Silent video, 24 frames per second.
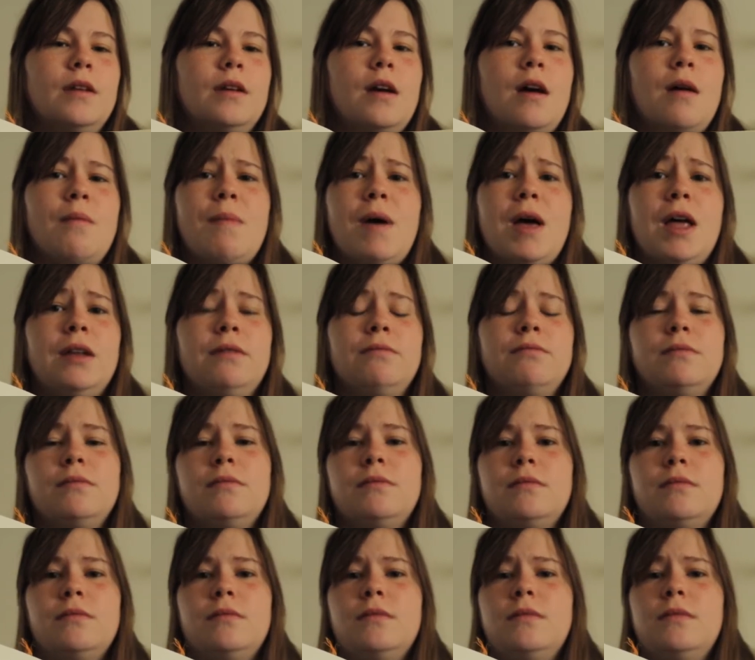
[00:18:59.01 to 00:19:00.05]
among
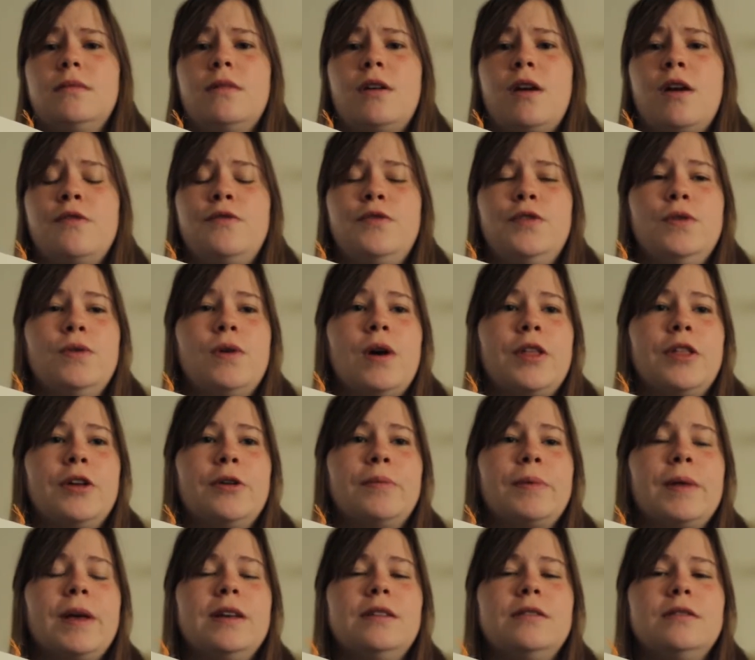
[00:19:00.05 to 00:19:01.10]
a few
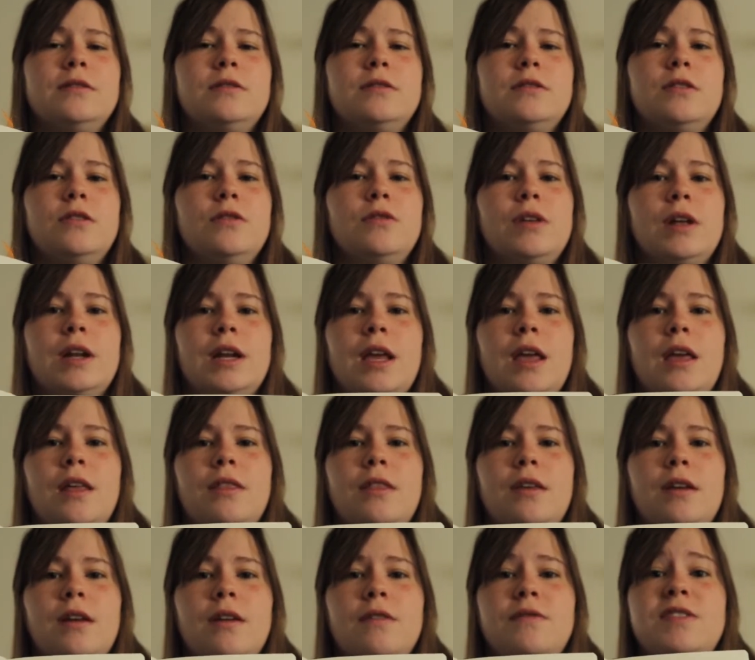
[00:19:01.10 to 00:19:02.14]
other places too that I
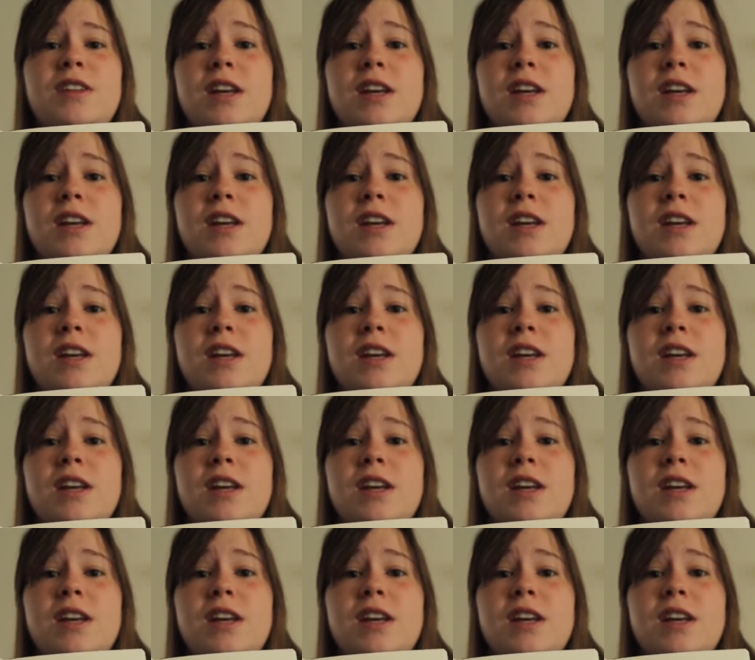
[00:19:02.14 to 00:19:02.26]
can't think of.